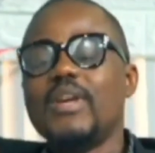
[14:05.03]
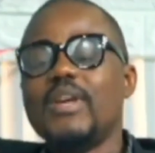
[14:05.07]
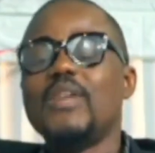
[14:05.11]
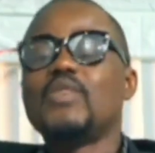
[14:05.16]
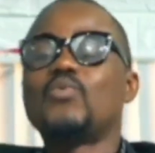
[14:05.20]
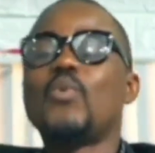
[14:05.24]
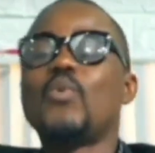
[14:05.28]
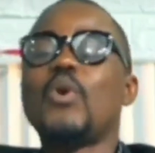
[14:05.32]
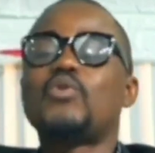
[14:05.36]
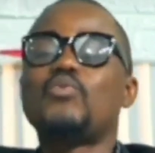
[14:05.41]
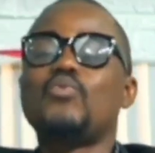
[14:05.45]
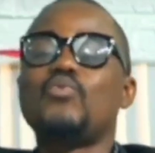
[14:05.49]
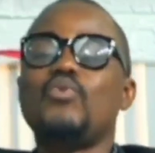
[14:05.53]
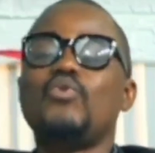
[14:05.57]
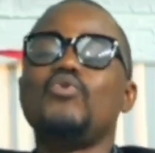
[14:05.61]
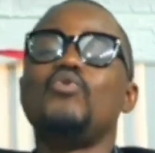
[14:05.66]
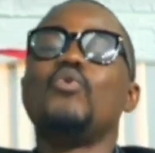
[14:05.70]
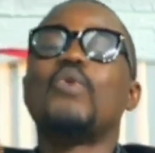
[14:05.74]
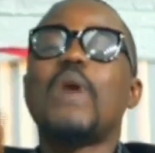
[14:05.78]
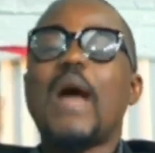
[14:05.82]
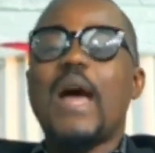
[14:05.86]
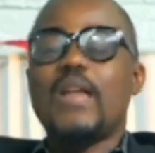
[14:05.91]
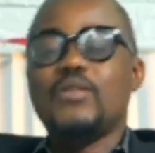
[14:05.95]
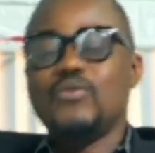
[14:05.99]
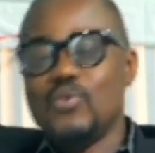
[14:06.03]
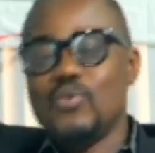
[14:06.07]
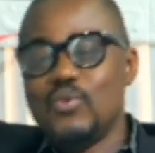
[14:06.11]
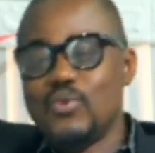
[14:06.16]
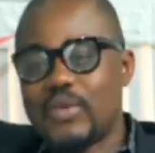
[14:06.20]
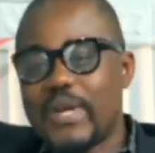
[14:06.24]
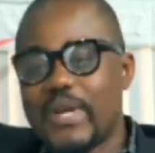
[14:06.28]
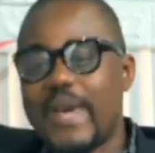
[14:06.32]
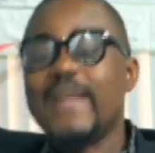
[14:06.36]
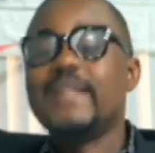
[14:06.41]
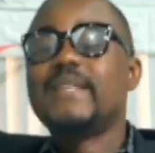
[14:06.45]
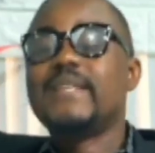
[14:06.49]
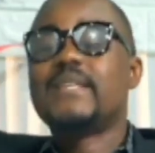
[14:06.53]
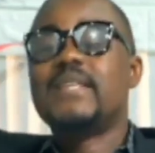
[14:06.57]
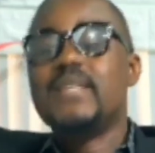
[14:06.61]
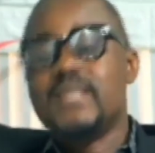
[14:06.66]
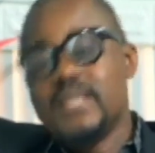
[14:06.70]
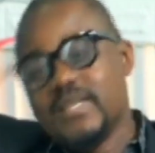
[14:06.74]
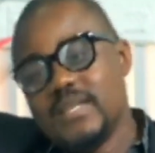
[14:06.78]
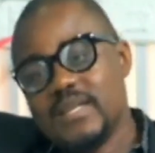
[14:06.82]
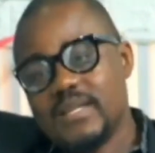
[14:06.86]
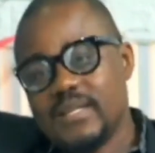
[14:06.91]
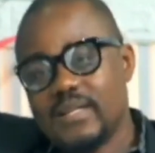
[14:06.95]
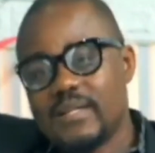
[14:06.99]
It's what you can use and
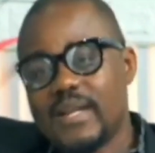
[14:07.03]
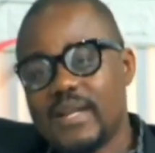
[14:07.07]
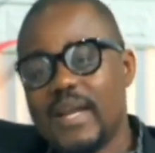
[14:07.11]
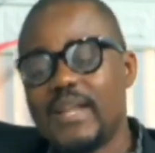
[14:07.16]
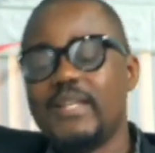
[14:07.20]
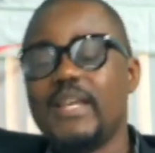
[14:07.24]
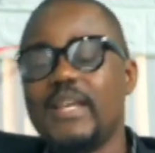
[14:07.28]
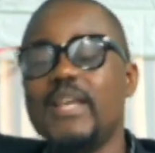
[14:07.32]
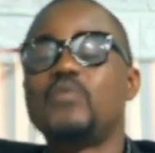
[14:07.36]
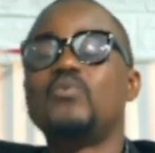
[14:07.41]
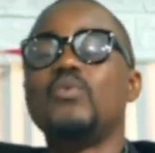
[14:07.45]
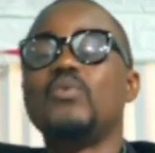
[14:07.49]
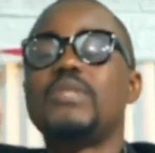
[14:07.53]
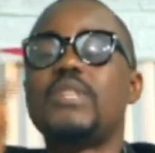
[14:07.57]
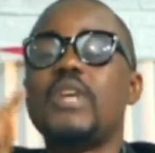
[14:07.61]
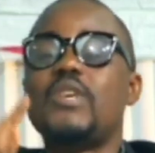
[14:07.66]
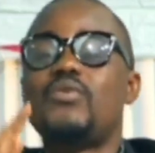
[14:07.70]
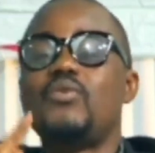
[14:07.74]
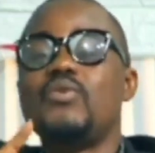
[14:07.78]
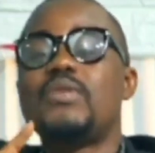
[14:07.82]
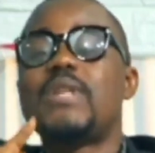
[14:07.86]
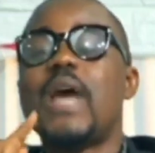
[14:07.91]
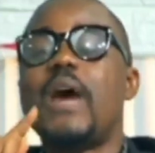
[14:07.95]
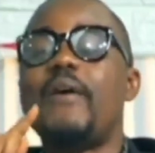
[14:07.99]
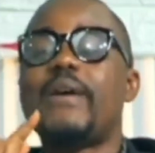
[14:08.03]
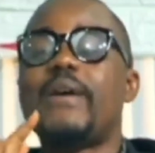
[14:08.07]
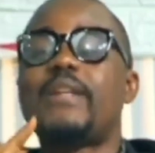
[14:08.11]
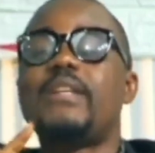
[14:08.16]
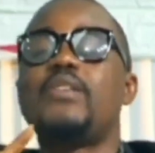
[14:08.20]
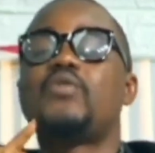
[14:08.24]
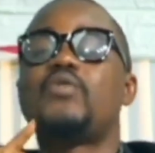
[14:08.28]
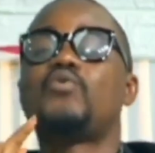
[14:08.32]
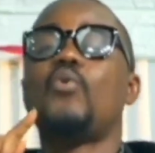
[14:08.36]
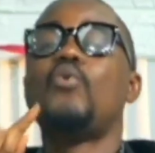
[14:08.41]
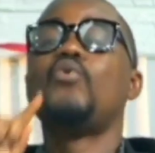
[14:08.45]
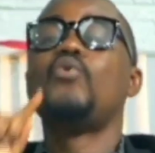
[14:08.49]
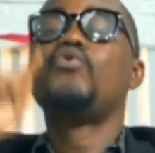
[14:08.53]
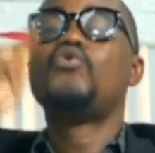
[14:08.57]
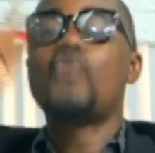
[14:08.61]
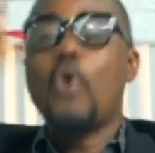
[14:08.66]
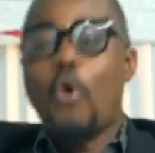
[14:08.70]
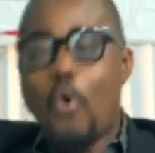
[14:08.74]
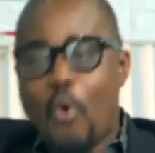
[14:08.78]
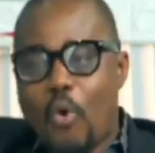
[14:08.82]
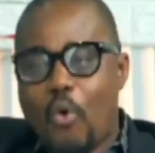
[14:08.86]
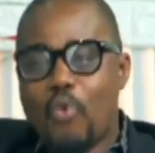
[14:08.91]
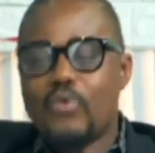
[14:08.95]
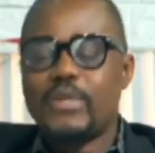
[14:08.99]
key in, then it will take you directly to
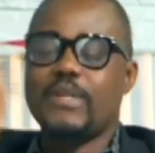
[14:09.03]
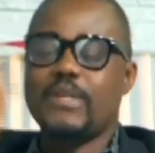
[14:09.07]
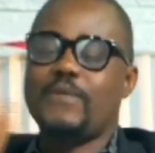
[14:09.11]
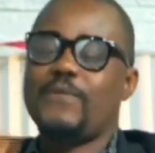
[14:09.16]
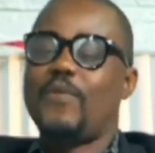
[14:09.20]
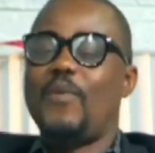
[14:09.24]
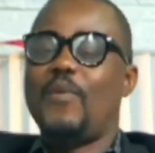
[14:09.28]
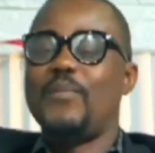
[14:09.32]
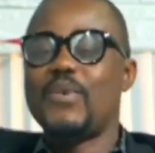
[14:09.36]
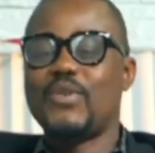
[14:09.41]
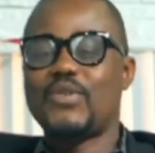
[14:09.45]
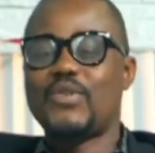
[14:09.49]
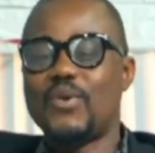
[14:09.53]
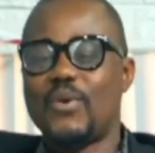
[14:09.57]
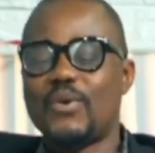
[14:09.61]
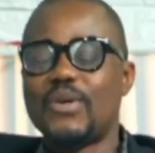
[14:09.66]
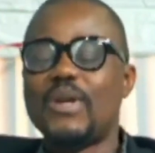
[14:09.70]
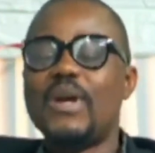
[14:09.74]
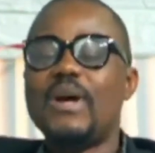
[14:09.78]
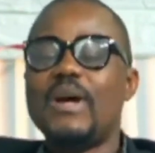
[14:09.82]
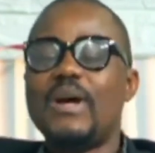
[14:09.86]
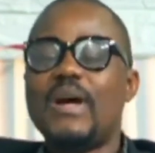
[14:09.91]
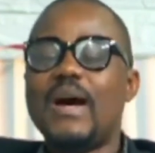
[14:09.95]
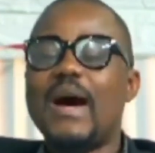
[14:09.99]
your own information